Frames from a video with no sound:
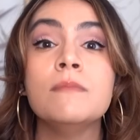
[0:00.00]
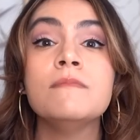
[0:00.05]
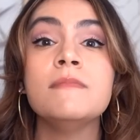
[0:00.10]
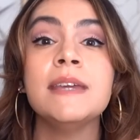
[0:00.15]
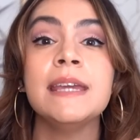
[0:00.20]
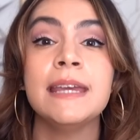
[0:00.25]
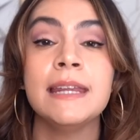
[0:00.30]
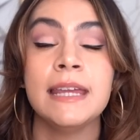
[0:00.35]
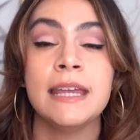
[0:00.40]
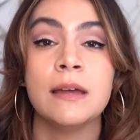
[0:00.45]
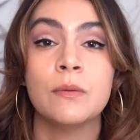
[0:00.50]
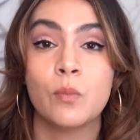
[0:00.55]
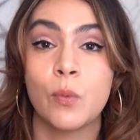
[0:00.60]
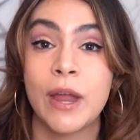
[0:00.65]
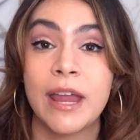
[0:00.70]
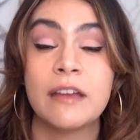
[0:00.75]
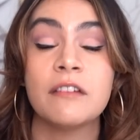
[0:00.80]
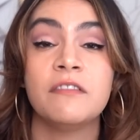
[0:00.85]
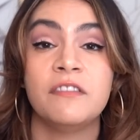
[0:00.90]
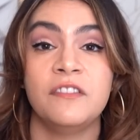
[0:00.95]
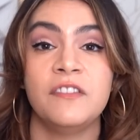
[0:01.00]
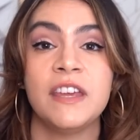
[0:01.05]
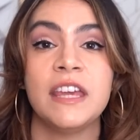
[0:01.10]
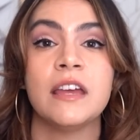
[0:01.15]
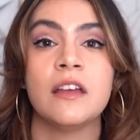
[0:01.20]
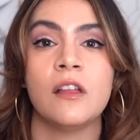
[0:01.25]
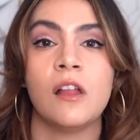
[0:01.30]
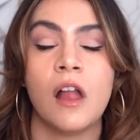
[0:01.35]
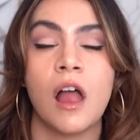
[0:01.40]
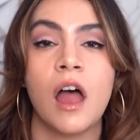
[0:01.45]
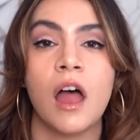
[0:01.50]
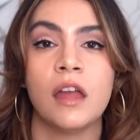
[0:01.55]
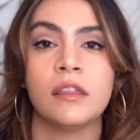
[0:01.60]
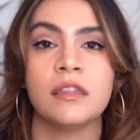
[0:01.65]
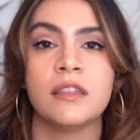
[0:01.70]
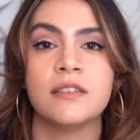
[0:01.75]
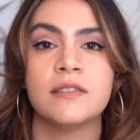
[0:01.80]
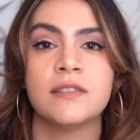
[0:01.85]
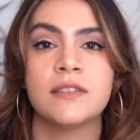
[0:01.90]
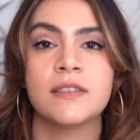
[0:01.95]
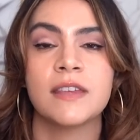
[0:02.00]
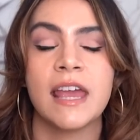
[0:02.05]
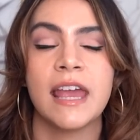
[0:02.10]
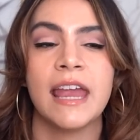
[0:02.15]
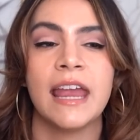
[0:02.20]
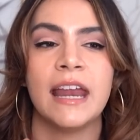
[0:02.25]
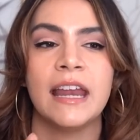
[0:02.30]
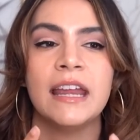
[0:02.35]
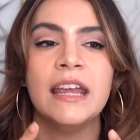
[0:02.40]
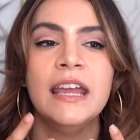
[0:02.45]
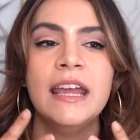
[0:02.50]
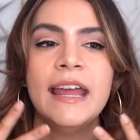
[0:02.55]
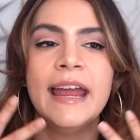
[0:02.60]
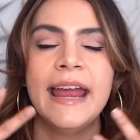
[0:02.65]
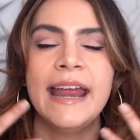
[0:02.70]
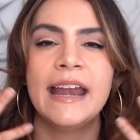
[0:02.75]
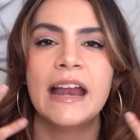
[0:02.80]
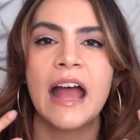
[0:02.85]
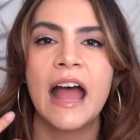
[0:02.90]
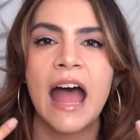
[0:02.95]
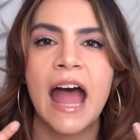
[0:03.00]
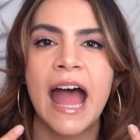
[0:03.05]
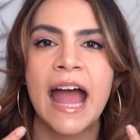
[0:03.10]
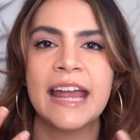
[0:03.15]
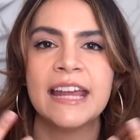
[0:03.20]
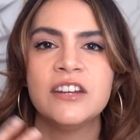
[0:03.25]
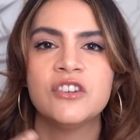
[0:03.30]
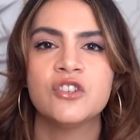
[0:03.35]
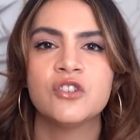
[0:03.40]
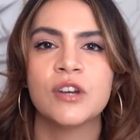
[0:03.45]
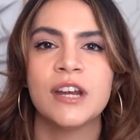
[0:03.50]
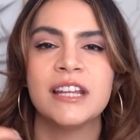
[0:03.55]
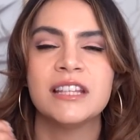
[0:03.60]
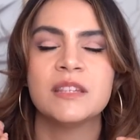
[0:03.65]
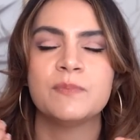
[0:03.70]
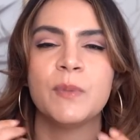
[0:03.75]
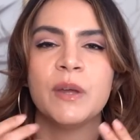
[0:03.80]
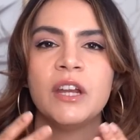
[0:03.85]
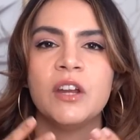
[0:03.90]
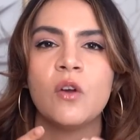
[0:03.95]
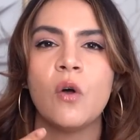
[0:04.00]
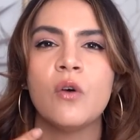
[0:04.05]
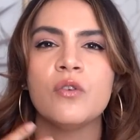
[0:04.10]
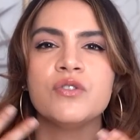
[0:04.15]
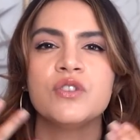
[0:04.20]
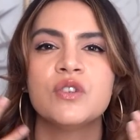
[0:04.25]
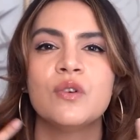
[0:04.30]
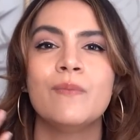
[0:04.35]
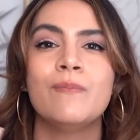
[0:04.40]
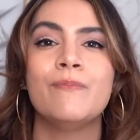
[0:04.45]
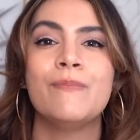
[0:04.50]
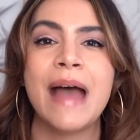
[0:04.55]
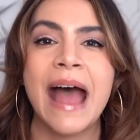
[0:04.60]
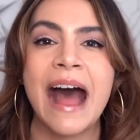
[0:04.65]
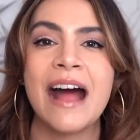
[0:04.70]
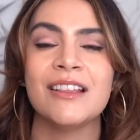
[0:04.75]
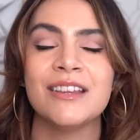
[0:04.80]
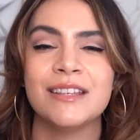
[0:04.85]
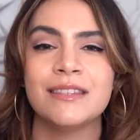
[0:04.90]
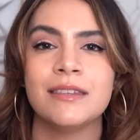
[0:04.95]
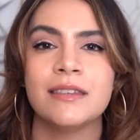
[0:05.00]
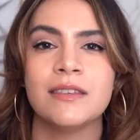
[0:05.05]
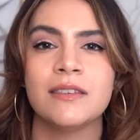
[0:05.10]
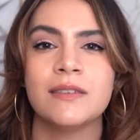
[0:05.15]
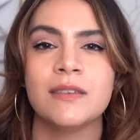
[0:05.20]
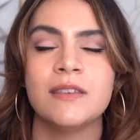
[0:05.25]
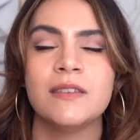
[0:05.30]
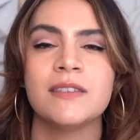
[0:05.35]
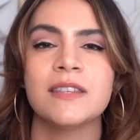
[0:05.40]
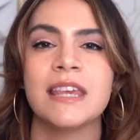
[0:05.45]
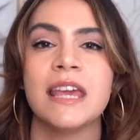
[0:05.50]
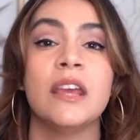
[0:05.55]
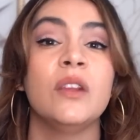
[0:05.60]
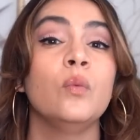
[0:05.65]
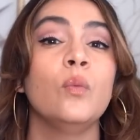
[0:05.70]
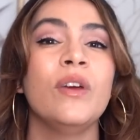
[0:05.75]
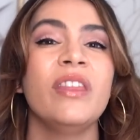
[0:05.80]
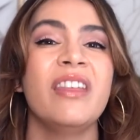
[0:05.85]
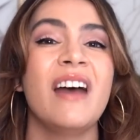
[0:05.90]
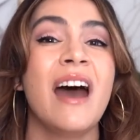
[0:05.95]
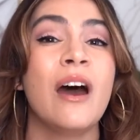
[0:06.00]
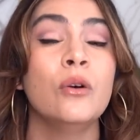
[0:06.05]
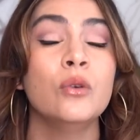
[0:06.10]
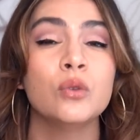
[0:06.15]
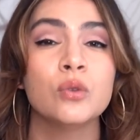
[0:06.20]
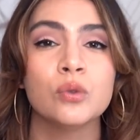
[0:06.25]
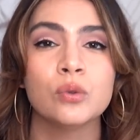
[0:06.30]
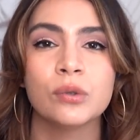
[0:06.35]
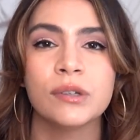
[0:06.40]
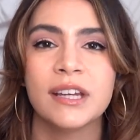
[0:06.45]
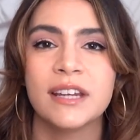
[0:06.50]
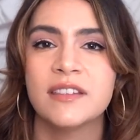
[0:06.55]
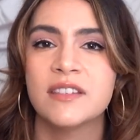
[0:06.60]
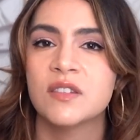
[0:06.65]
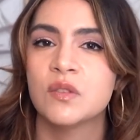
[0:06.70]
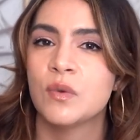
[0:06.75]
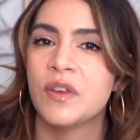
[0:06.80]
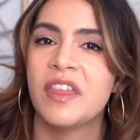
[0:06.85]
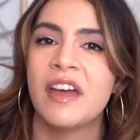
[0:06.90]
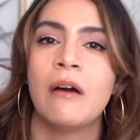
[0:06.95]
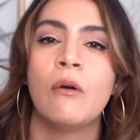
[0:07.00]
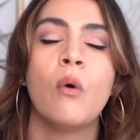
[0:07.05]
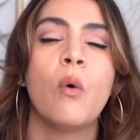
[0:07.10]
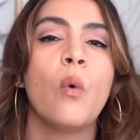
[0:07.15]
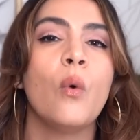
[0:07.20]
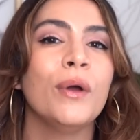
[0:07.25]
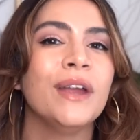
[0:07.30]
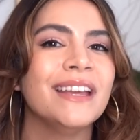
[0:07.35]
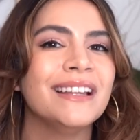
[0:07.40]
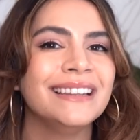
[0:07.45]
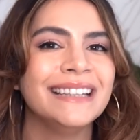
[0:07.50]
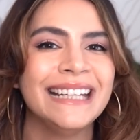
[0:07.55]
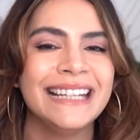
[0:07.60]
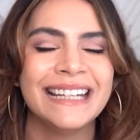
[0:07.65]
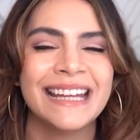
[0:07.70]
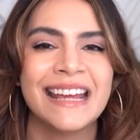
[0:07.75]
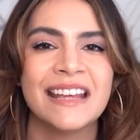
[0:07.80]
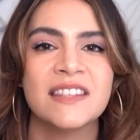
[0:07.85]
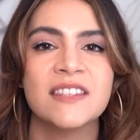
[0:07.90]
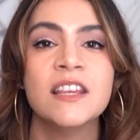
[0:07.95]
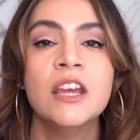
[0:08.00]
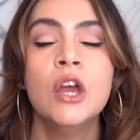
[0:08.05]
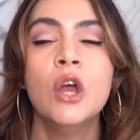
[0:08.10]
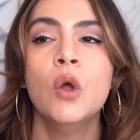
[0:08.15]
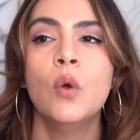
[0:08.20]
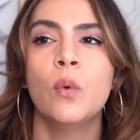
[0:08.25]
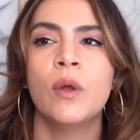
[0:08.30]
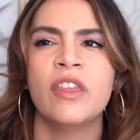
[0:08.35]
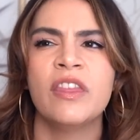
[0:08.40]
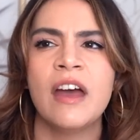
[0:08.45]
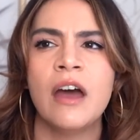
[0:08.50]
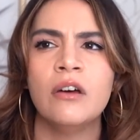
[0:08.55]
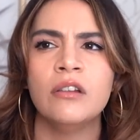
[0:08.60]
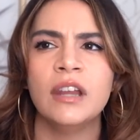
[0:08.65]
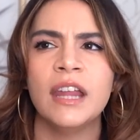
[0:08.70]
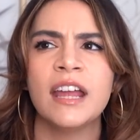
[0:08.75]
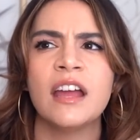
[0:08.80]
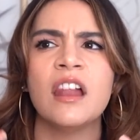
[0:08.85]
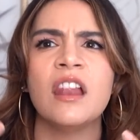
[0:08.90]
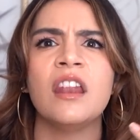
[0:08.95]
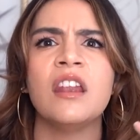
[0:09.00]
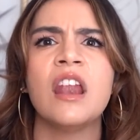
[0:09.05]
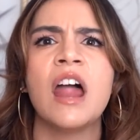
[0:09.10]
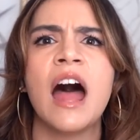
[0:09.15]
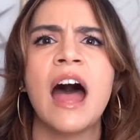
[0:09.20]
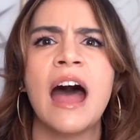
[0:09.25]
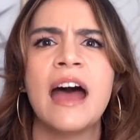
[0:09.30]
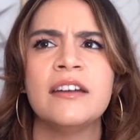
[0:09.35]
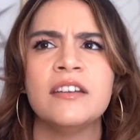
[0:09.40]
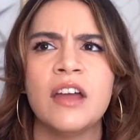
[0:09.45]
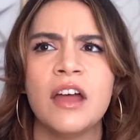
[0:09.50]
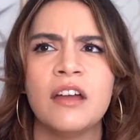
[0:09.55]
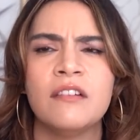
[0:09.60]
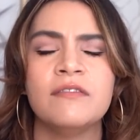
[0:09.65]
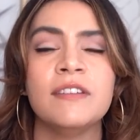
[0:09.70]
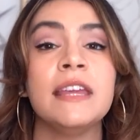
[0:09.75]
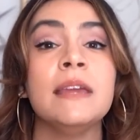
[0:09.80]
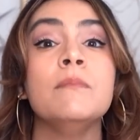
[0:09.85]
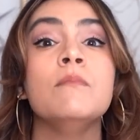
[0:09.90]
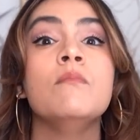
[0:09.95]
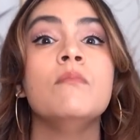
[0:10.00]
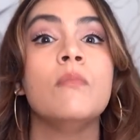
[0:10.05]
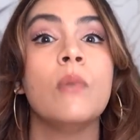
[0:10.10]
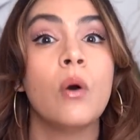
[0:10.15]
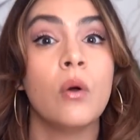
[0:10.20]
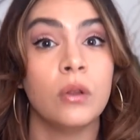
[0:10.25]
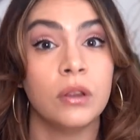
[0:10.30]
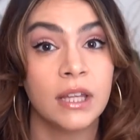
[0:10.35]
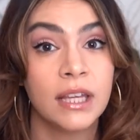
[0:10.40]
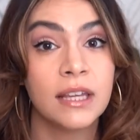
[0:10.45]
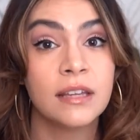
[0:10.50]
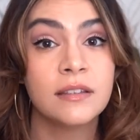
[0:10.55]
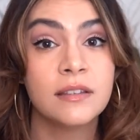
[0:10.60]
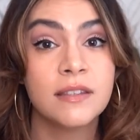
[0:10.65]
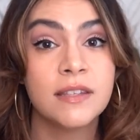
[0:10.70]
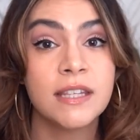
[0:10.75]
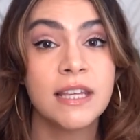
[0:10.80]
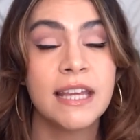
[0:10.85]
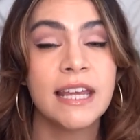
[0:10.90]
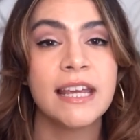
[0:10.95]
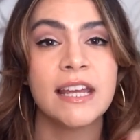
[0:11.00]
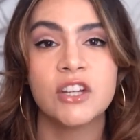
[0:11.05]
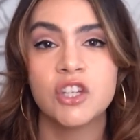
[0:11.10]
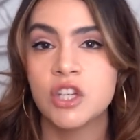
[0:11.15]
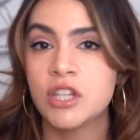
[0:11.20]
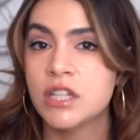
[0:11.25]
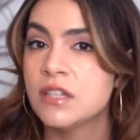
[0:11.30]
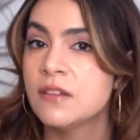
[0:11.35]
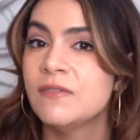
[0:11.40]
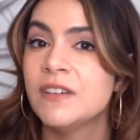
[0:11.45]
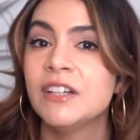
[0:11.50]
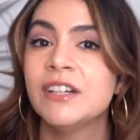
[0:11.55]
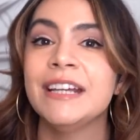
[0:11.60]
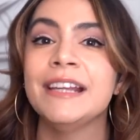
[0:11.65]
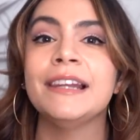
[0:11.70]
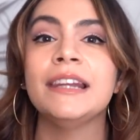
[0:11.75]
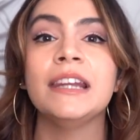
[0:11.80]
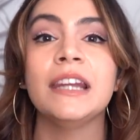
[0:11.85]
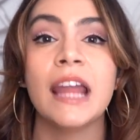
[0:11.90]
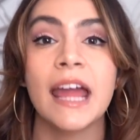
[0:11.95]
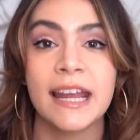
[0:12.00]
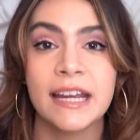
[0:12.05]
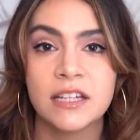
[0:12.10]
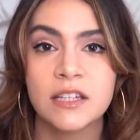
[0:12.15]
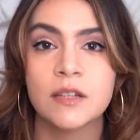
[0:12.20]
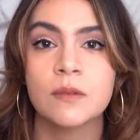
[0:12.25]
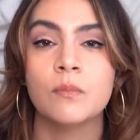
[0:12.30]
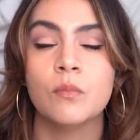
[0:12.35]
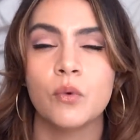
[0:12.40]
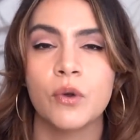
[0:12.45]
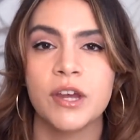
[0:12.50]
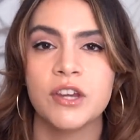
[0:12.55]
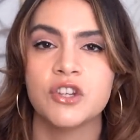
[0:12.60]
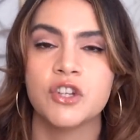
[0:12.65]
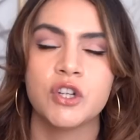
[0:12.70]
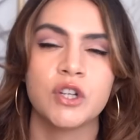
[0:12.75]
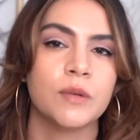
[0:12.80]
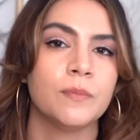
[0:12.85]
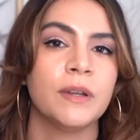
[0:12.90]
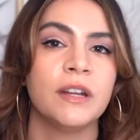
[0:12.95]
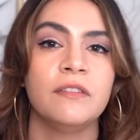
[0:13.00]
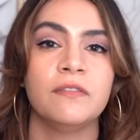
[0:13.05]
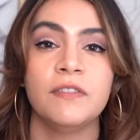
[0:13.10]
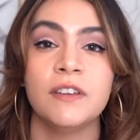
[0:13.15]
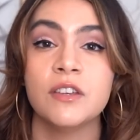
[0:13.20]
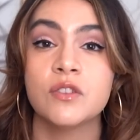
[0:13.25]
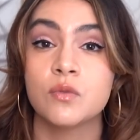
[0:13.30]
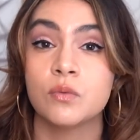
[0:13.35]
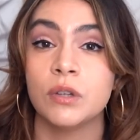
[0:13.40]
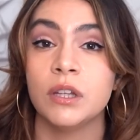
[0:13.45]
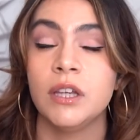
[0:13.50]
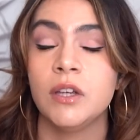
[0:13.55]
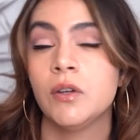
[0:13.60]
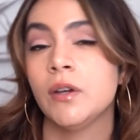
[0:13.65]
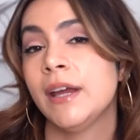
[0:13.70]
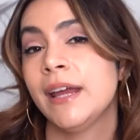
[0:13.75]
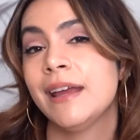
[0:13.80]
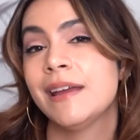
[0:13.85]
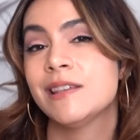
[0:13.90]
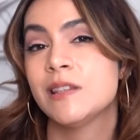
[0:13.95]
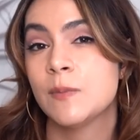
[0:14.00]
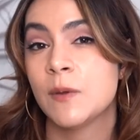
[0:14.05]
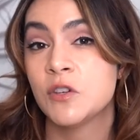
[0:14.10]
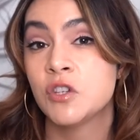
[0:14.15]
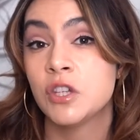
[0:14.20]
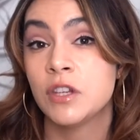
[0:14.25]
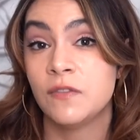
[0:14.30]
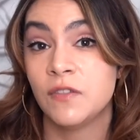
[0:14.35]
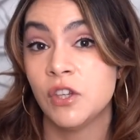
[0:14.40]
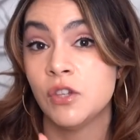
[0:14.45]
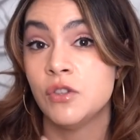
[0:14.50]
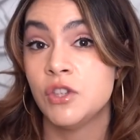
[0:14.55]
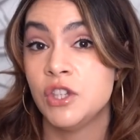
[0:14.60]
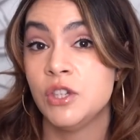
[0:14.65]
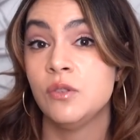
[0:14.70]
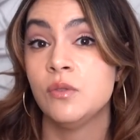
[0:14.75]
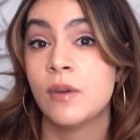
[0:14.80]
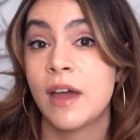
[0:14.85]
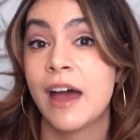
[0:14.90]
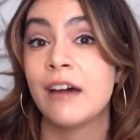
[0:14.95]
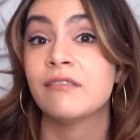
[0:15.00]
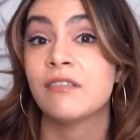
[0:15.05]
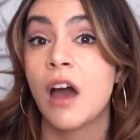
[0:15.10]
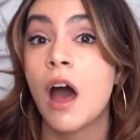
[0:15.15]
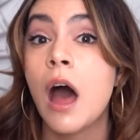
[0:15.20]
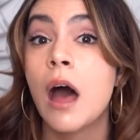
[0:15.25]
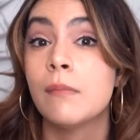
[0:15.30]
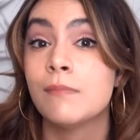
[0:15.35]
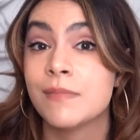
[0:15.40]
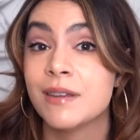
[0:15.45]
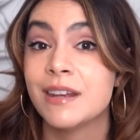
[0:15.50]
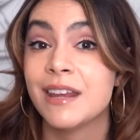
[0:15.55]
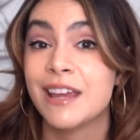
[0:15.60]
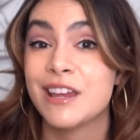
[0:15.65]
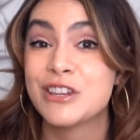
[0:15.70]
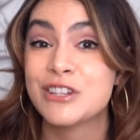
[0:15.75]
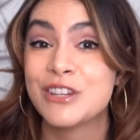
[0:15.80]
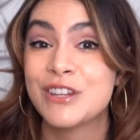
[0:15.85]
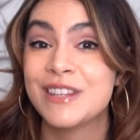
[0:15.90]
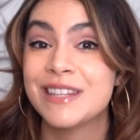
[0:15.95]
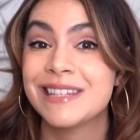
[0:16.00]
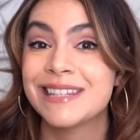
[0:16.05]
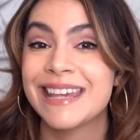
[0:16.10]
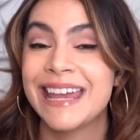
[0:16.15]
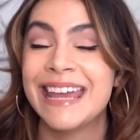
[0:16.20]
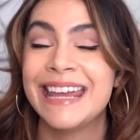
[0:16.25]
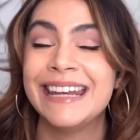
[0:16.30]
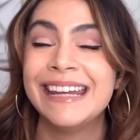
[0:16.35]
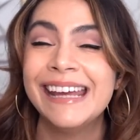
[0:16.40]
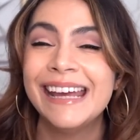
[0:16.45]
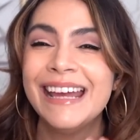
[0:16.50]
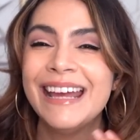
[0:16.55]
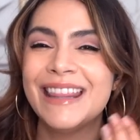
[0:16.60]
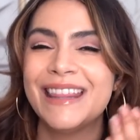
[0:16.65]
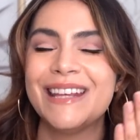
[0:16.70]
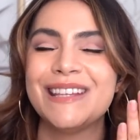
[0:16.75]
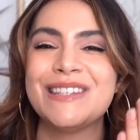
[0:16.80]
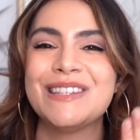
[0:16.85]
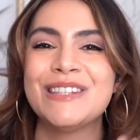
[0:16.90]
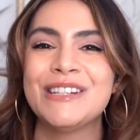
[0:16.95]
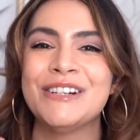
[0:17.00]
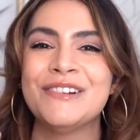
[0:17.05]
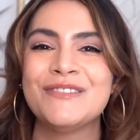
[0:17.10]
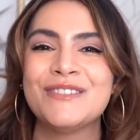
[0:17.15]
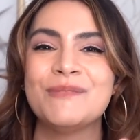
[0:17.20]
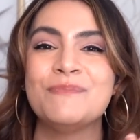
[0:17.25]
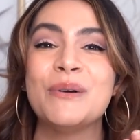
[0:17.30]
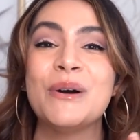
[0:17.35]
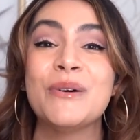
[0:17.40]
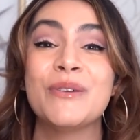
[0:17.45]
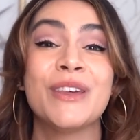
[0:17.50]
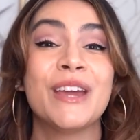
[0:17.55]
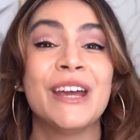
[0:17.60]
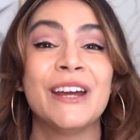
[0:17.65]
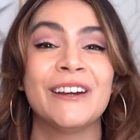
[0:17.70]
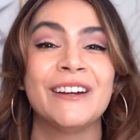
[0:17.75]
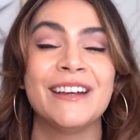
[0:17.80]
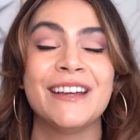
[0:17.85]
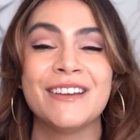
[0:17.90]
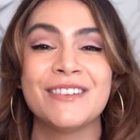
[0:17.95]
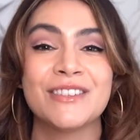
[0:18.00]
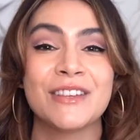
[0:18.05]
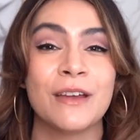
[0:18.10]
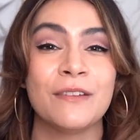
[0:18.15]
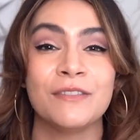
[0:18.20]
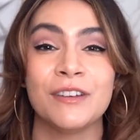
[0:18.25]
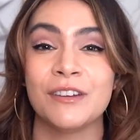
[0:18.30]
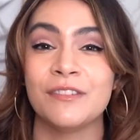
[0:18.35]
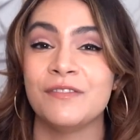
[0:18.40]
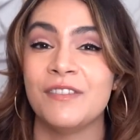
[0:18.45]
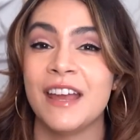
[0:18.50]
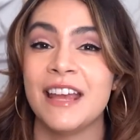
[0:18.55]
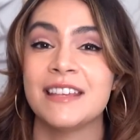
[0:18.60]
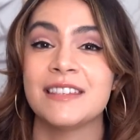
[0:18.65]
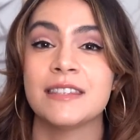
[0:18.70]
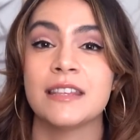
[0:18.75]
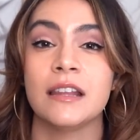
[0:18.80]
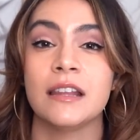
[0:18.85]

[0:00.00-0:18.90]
medium weight feel on the skin. It hydrates, but it also balances the skin without grease, without oiliness, without like a lot of emolliency. It's just a very light moisture, but it feels really great, especially if you do have combination skin. This serves both areas of your face